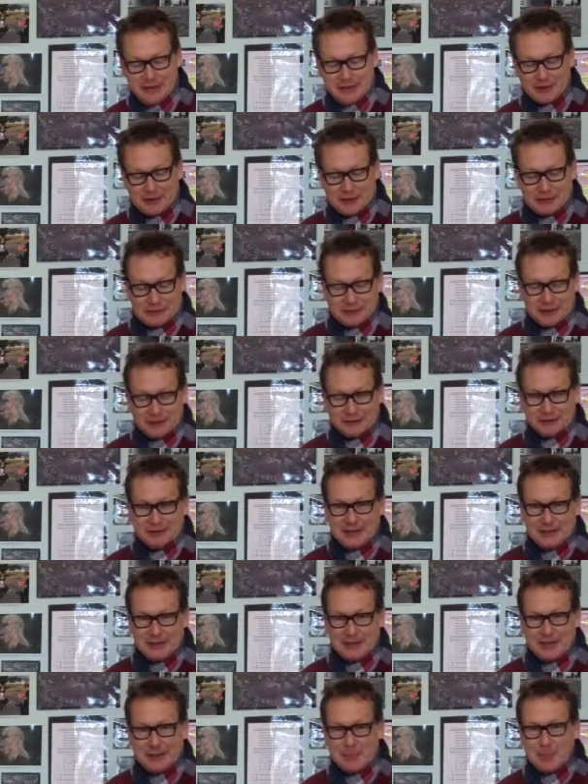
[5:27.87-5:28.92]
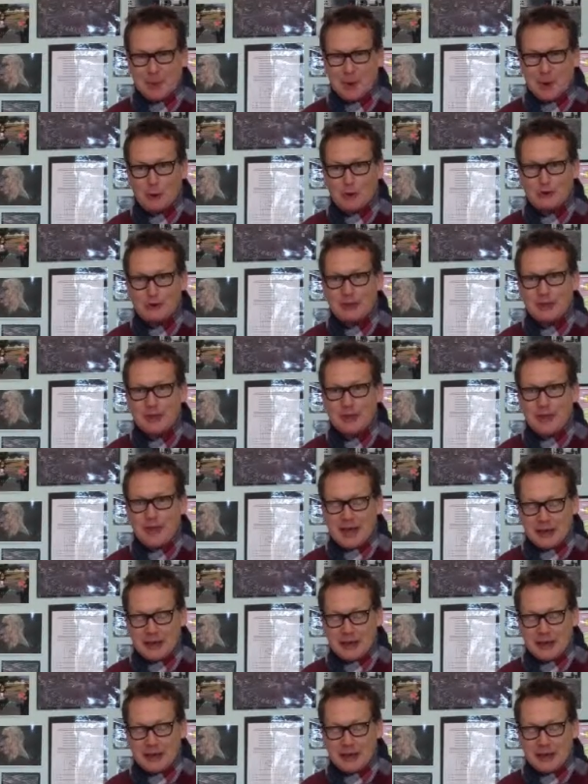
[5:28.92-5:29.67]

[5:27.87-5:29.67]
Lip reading: that I think tick that box